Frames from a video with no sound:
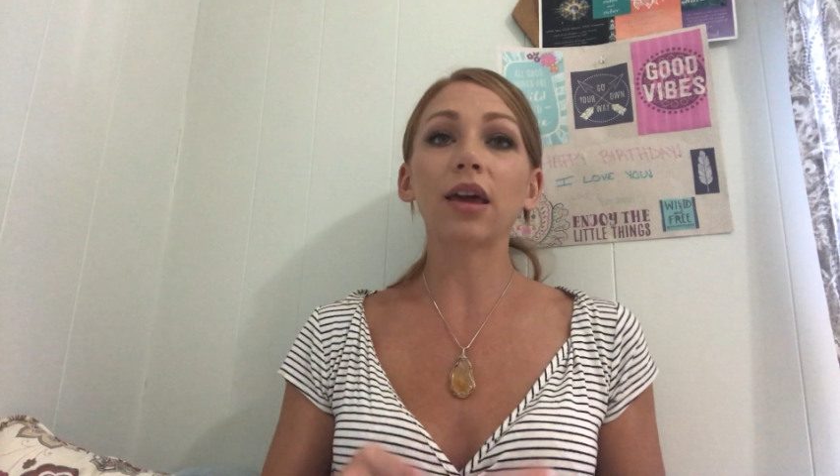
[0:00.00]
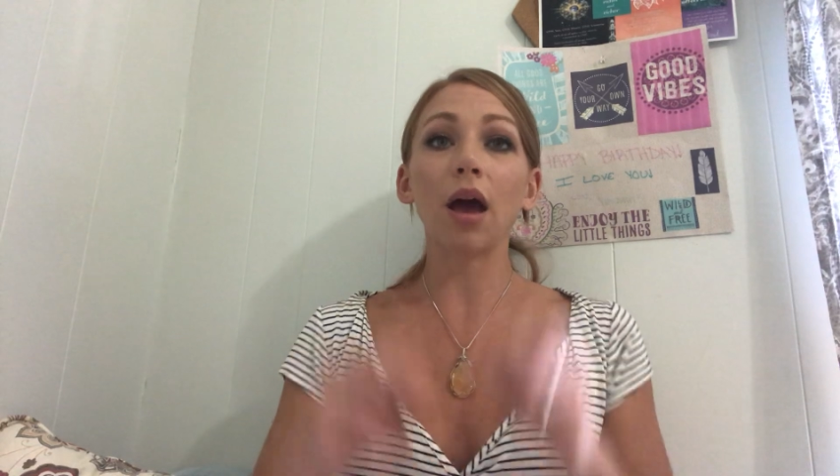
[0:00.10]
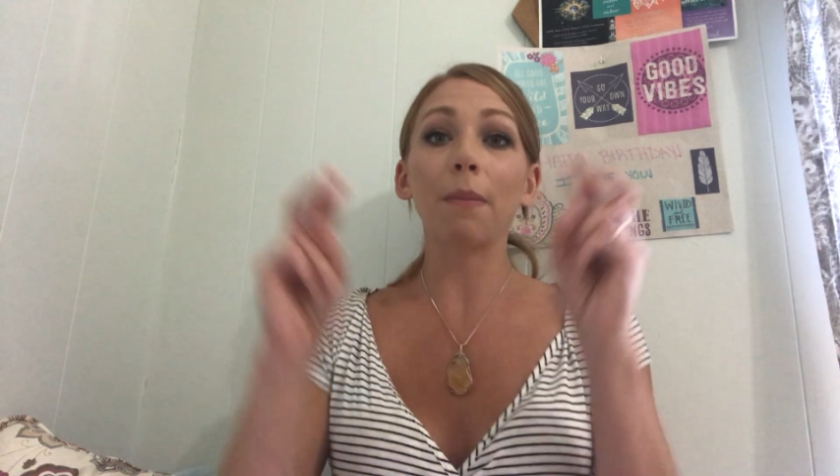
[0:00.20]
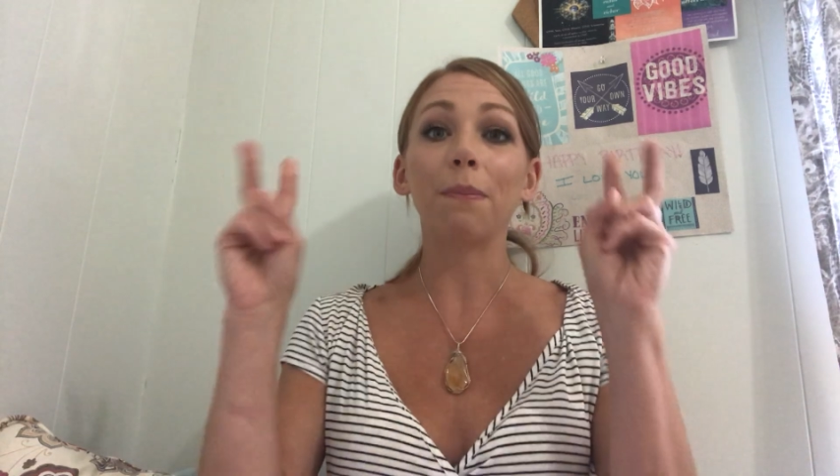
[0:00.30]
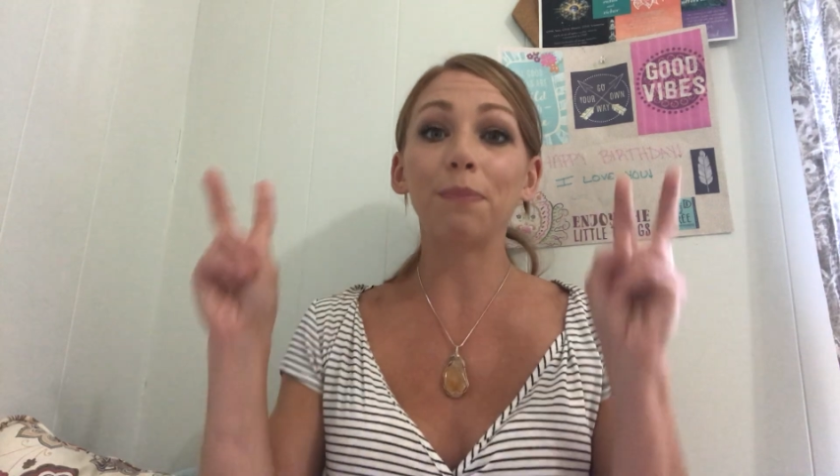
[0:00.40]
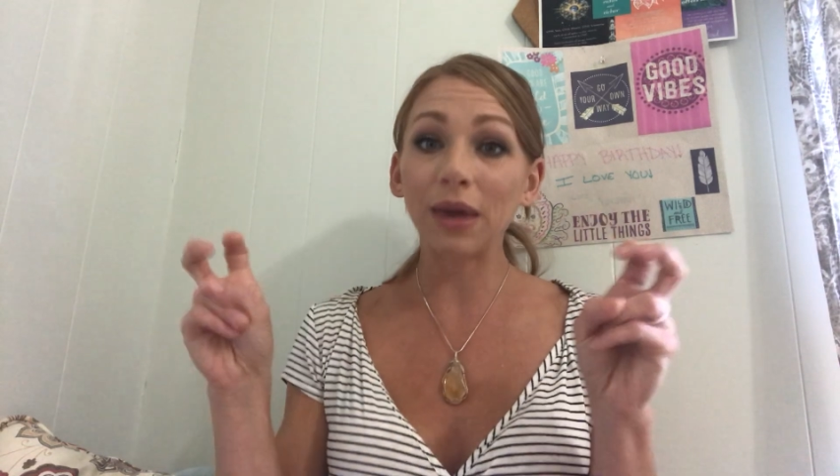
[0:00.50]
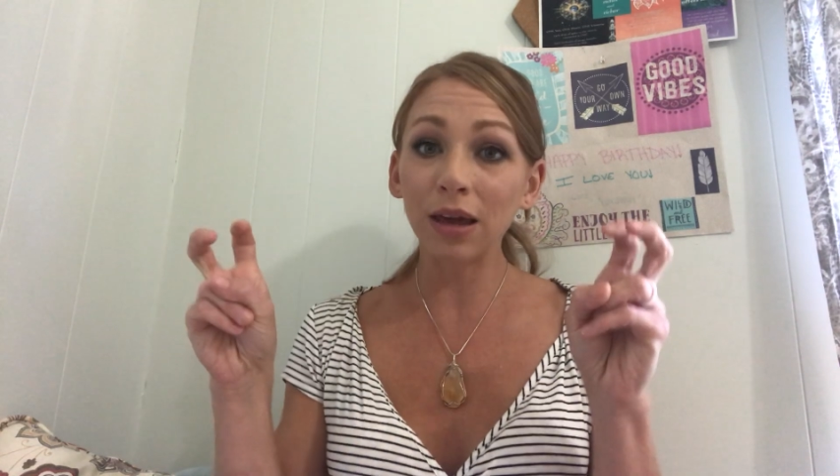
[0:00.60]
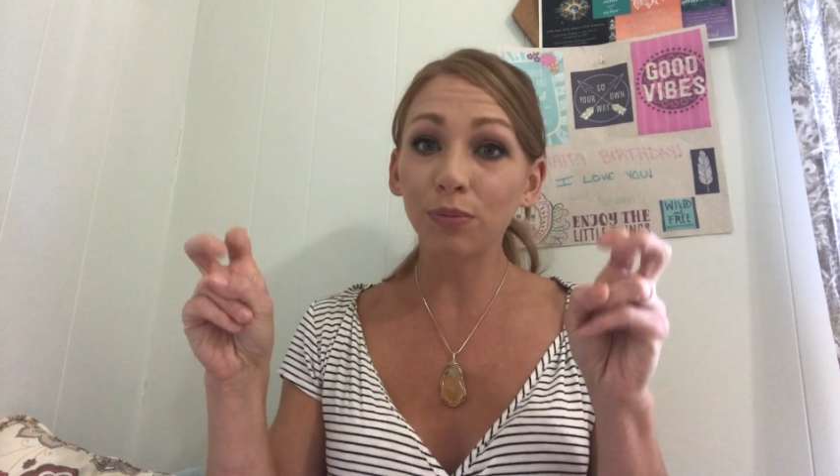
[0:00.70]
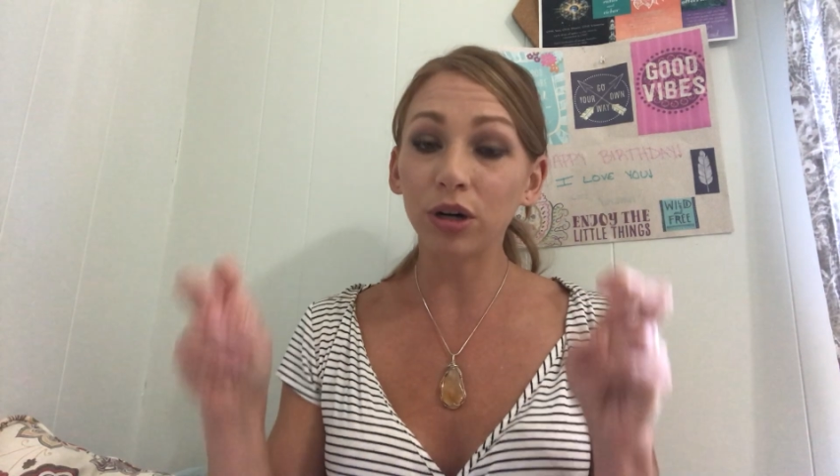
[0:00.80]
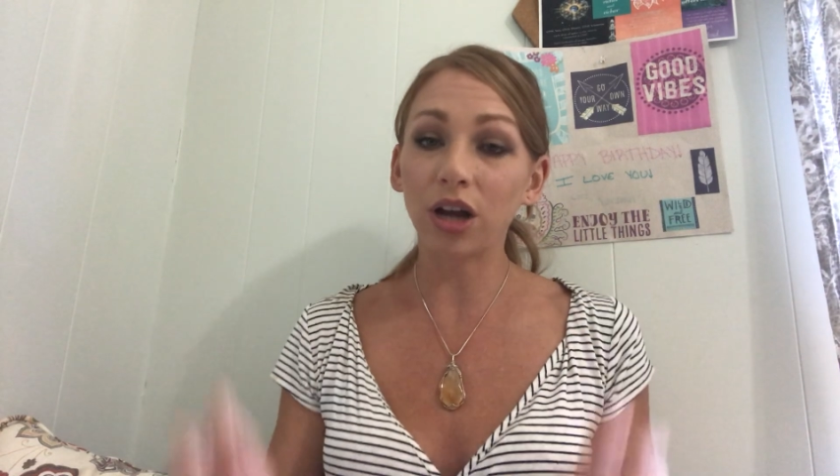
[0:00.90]
like I'm
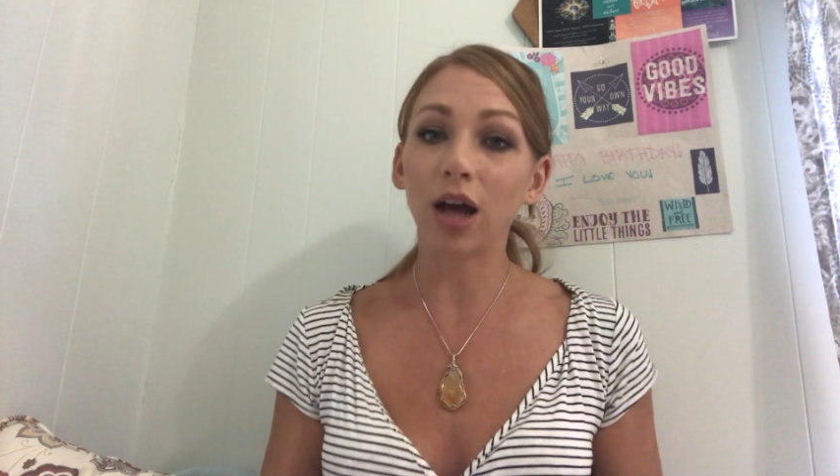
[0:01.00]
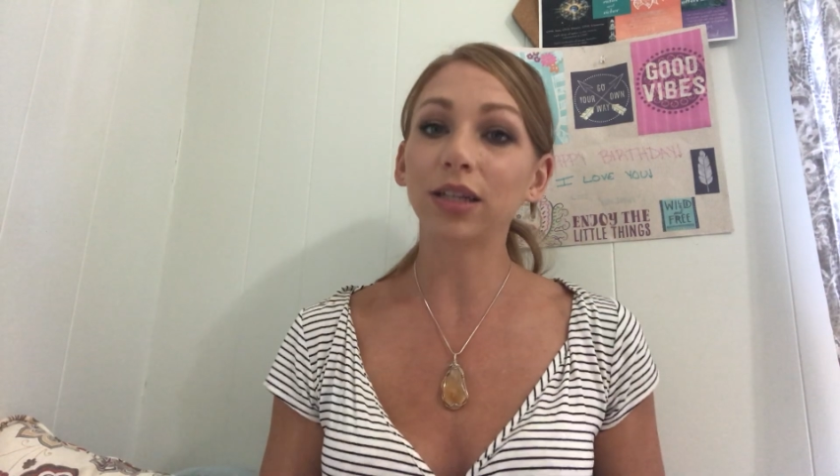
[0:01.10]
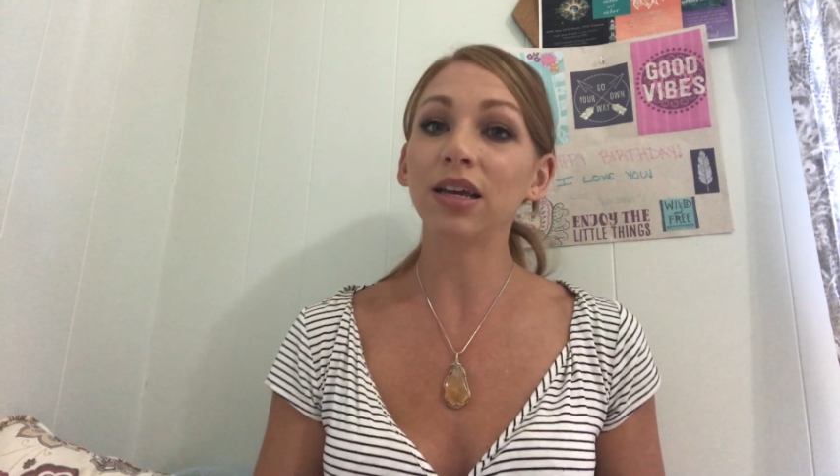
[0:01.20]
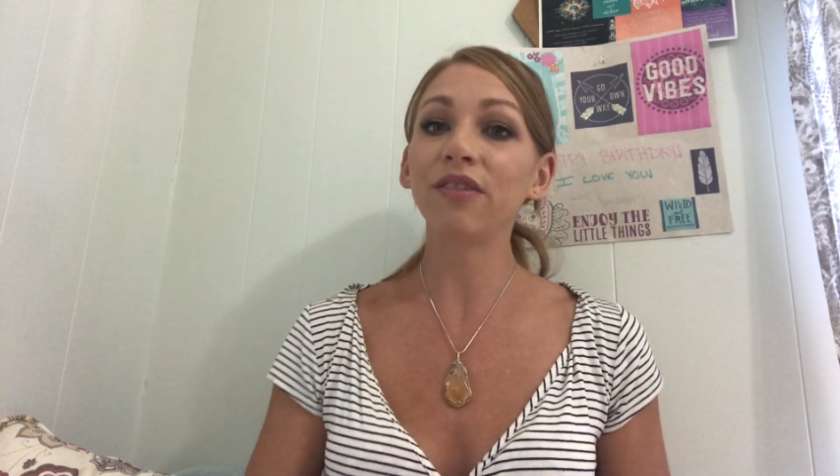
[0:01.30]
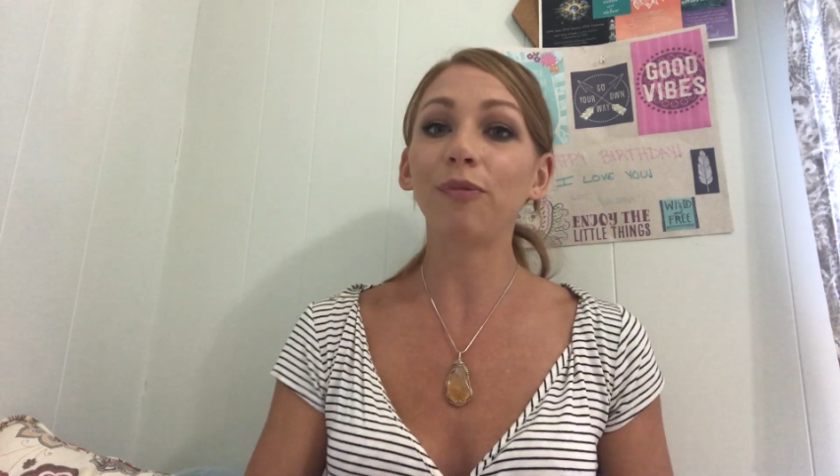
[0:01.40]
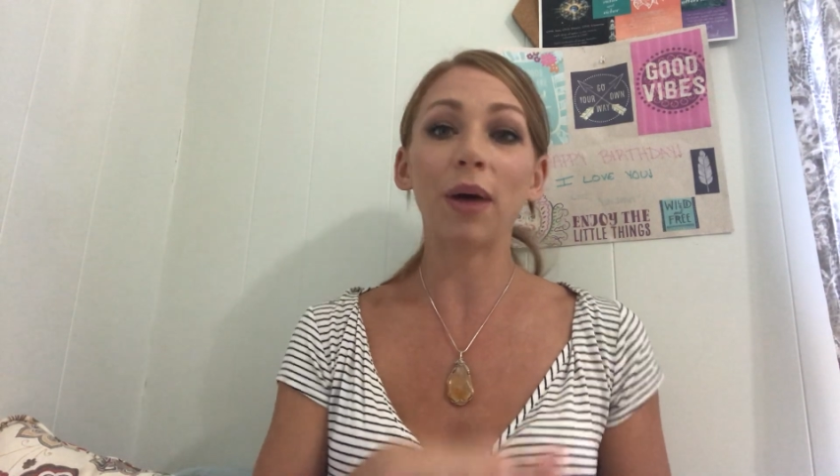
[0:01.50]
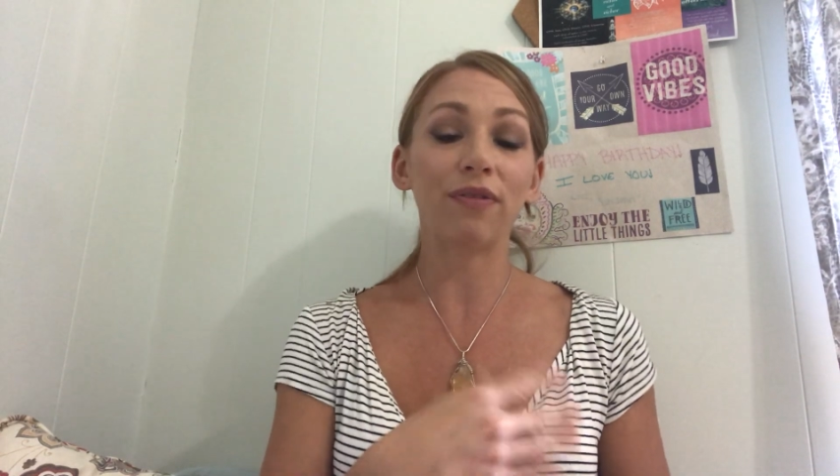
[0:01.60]
being productive